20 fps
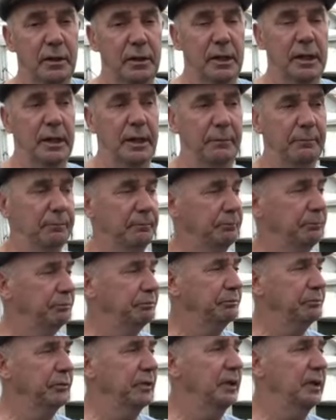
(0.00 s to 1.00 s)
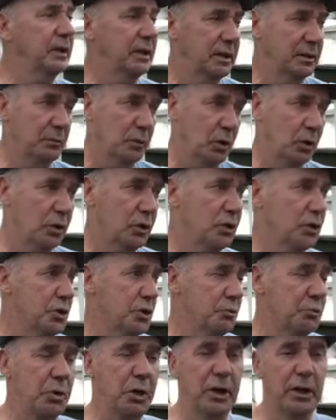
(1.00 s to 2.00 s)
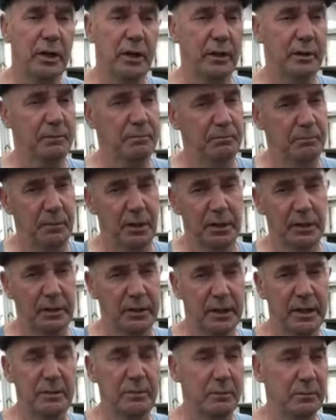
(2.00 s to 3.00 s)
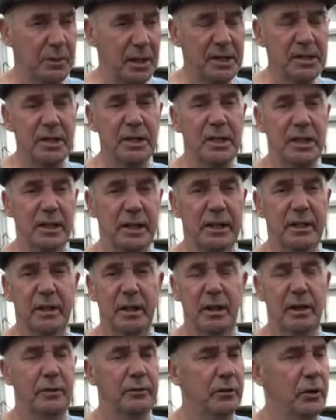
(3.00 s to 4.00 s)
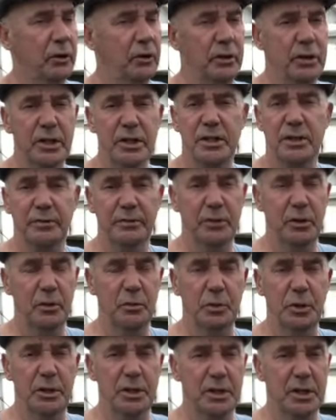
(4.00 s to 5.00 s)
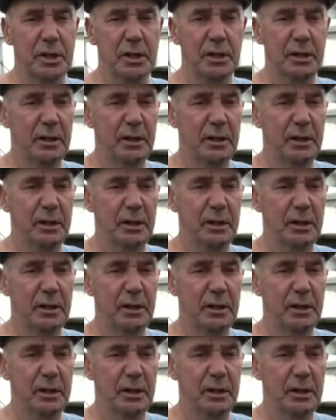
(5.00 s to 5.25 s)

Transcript: Give them all a spray, and it'll keep them nice and clean for at least a few weeks.